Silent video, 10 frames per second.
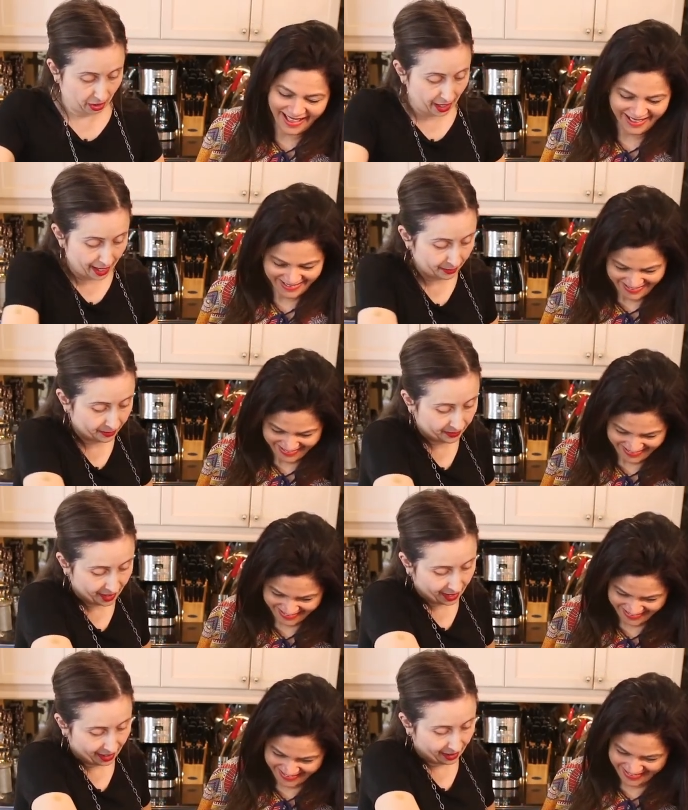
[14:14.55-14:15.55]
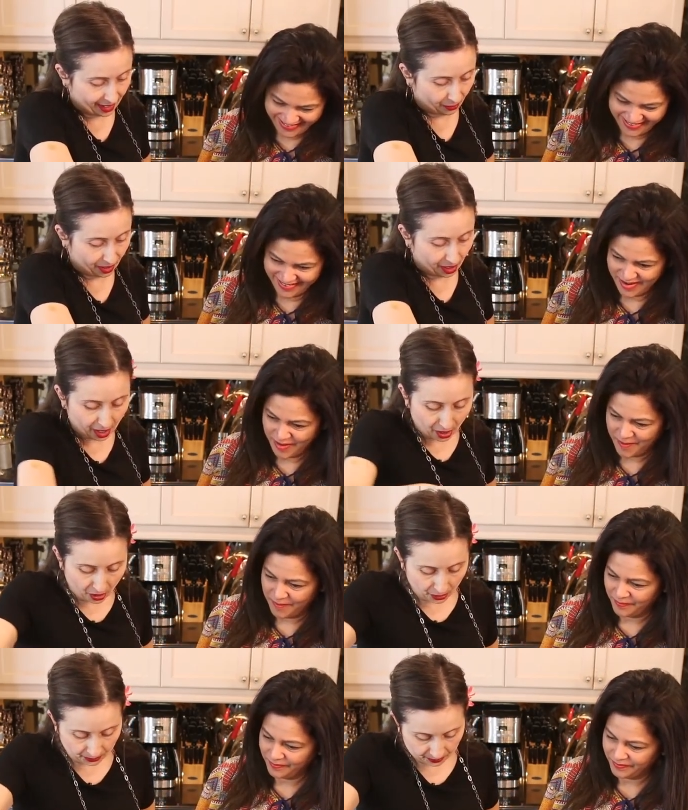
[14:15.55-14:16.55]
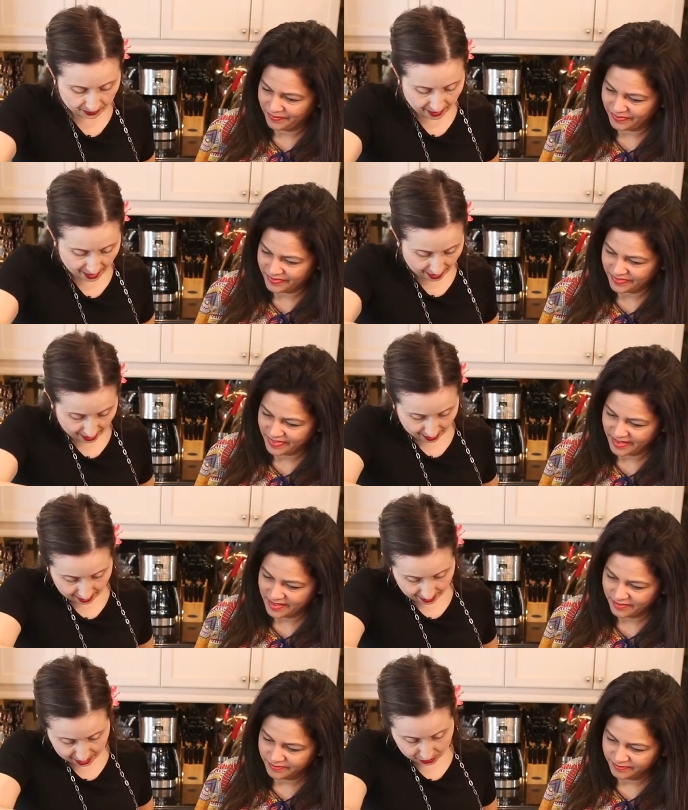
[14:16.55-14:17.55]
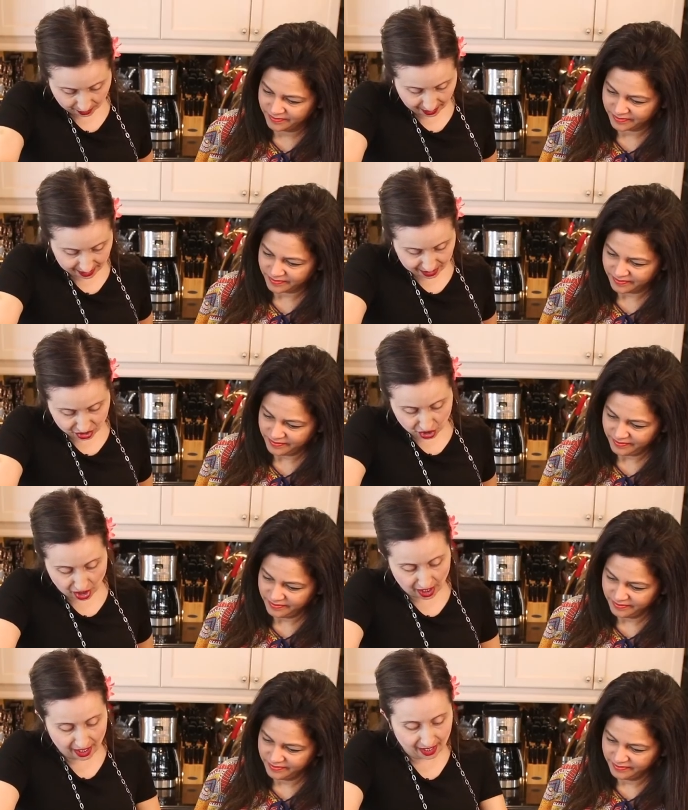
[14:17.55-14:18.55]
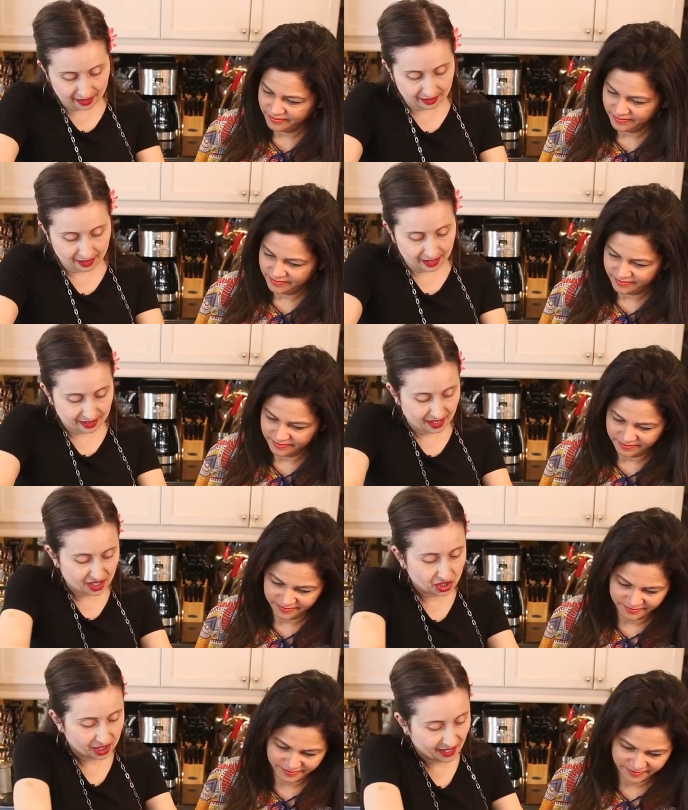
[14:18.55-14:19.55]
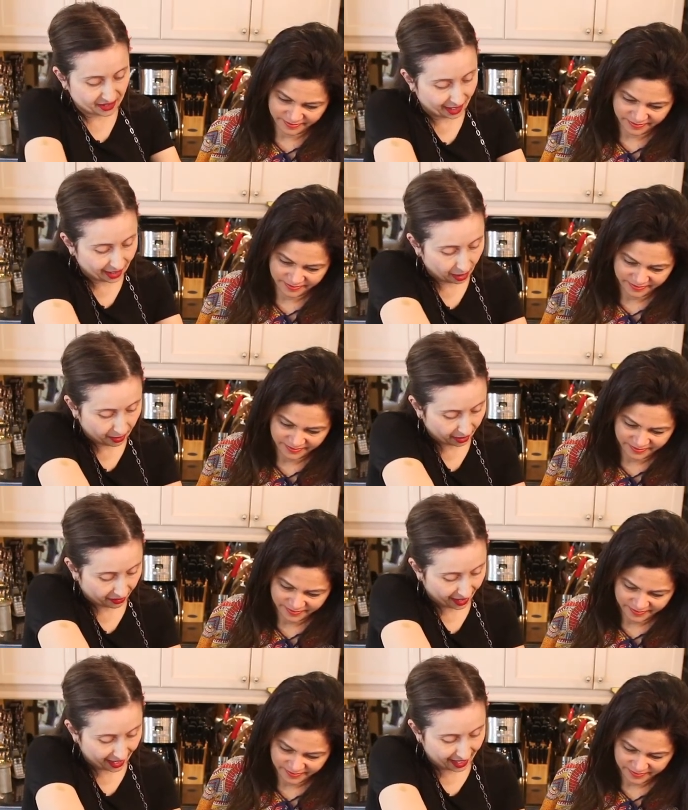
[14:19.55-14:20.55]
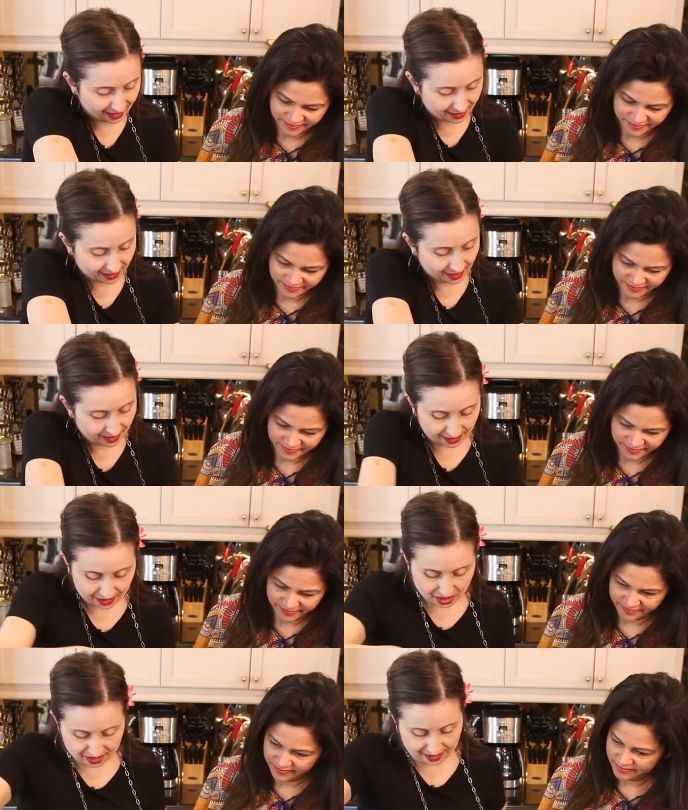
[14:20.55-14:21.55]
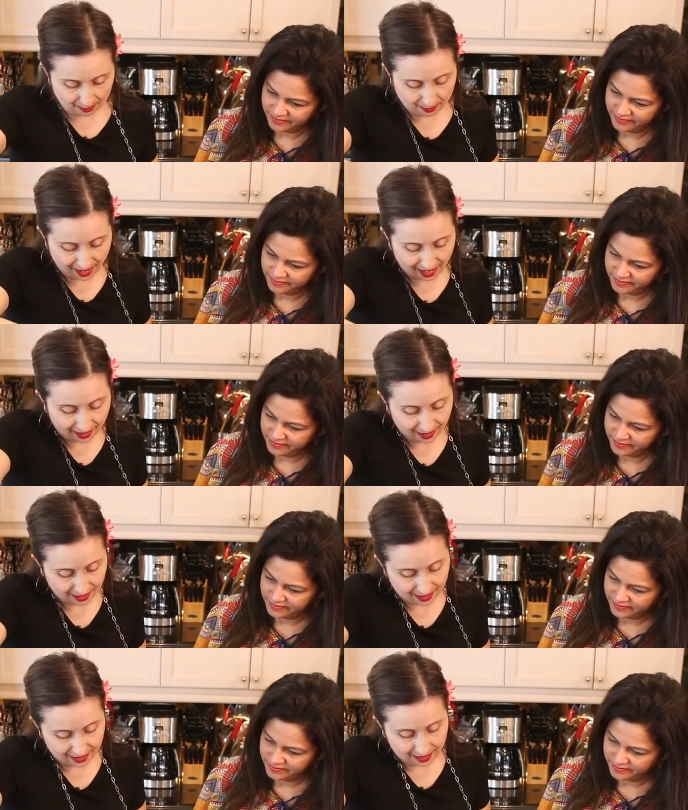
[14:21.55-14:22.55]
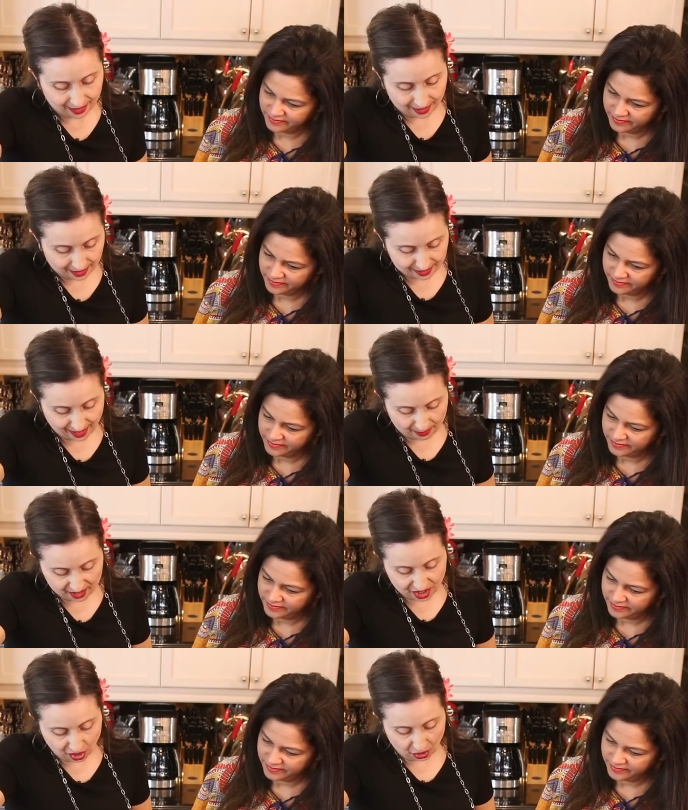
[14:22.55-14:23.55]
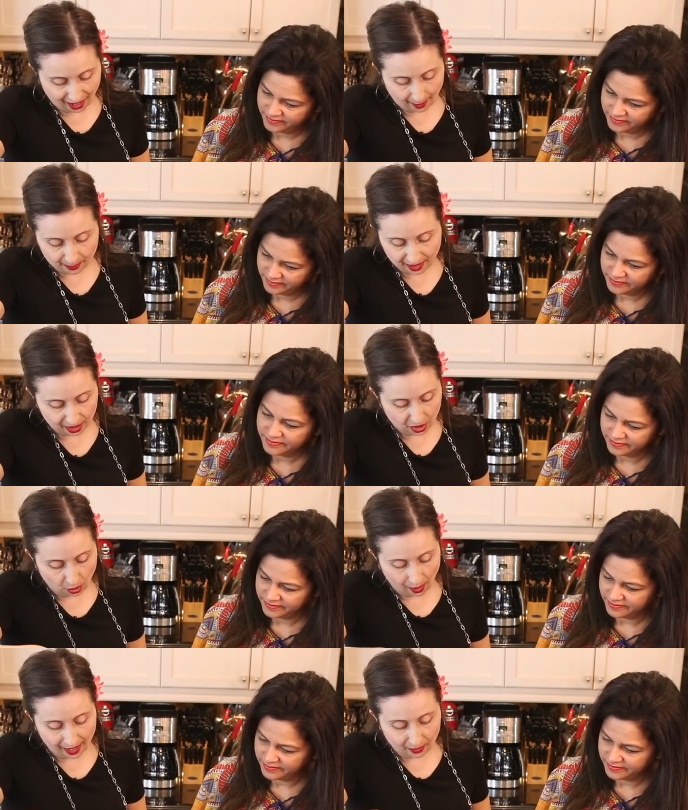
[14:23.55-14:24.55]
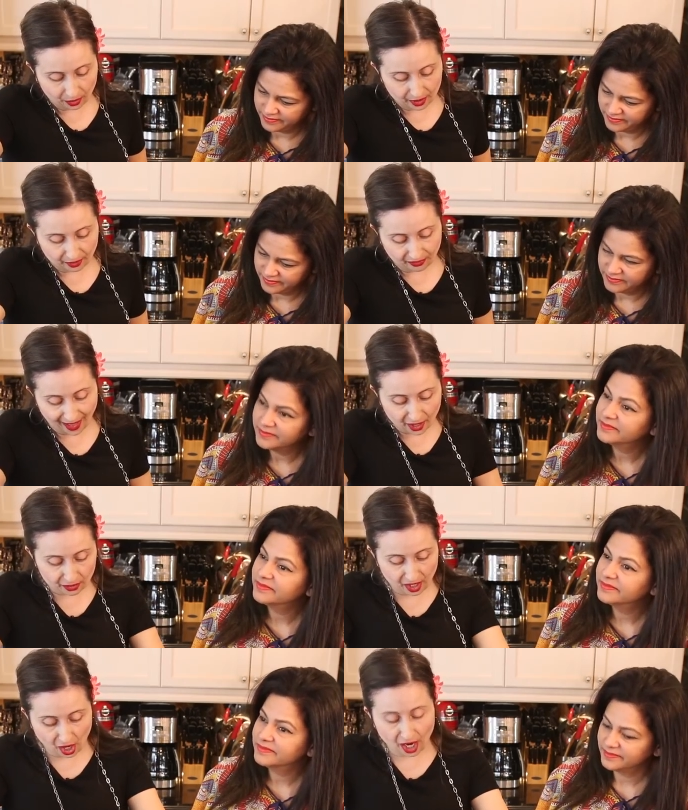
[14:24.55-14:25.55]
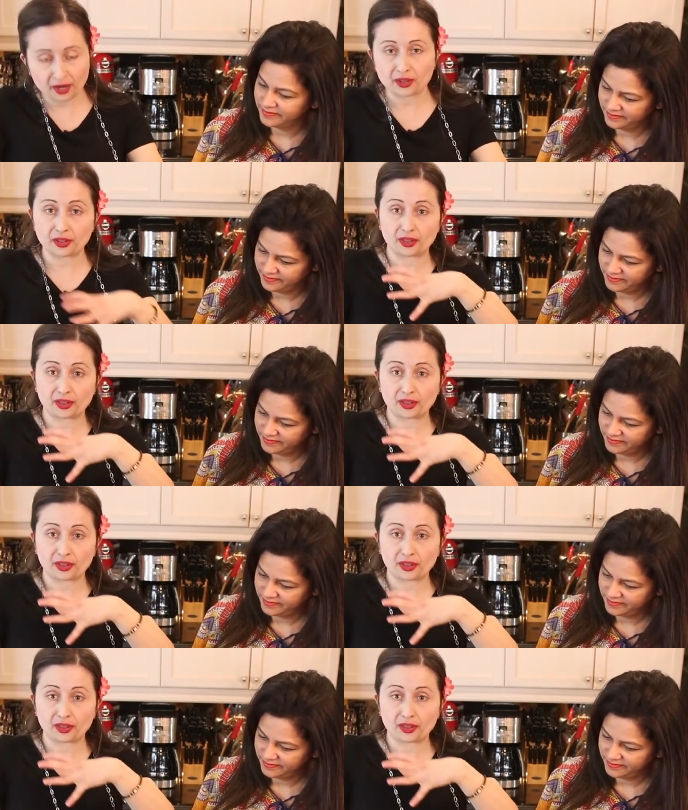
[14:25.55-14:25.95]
Speaker 1: okay. There we go. This one is done. See, this just gives it a little bit of height just some uh, something to look at. But you know what? The flatter they are,